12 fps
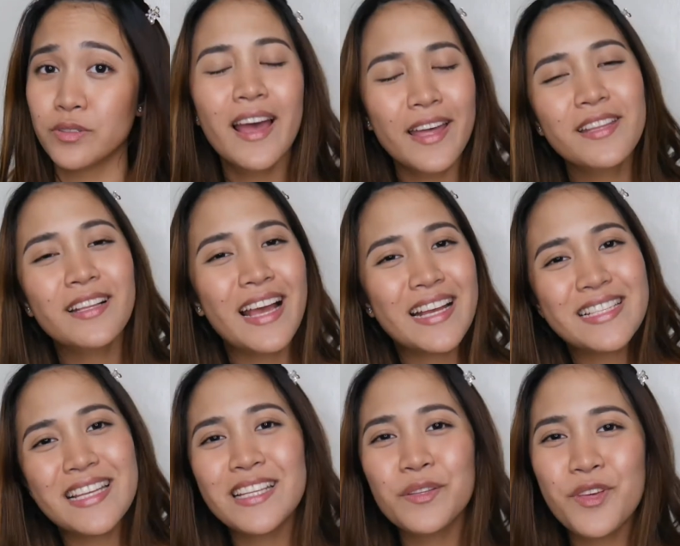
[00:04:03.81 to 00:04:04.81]
And the last
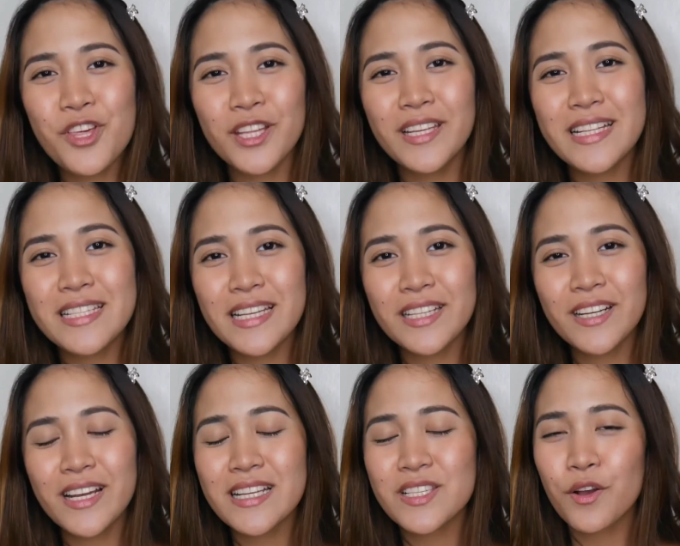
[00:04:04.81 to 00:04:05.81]
thing that you should consider
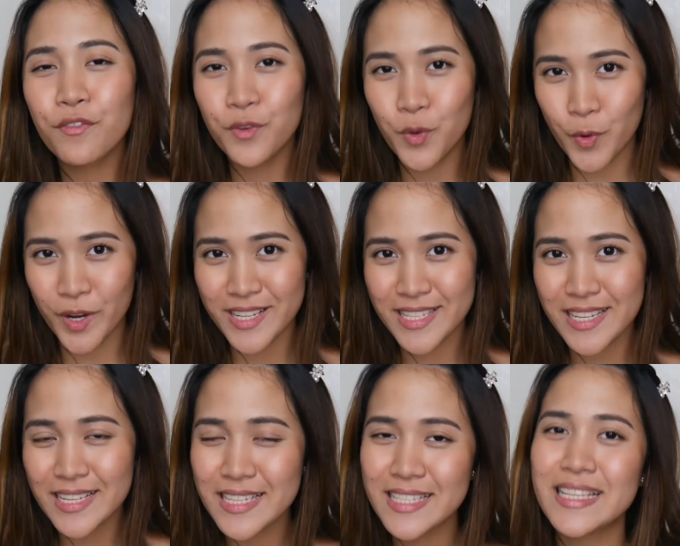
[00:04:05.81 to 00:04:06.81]
is, of course,
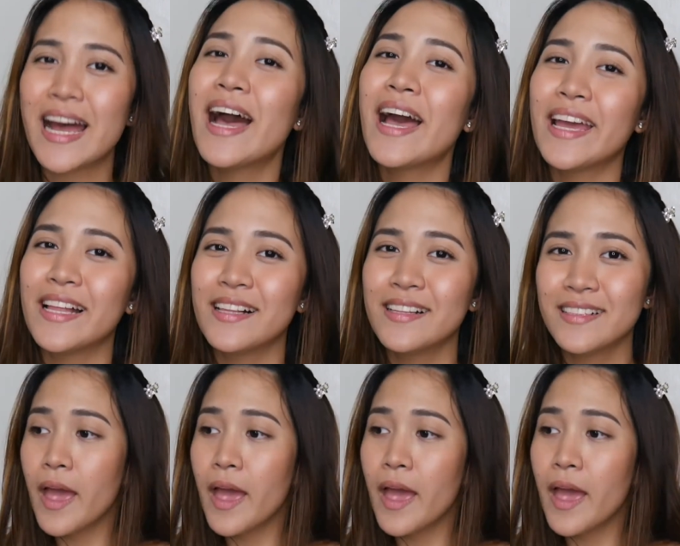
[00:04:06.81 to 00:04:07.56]
style.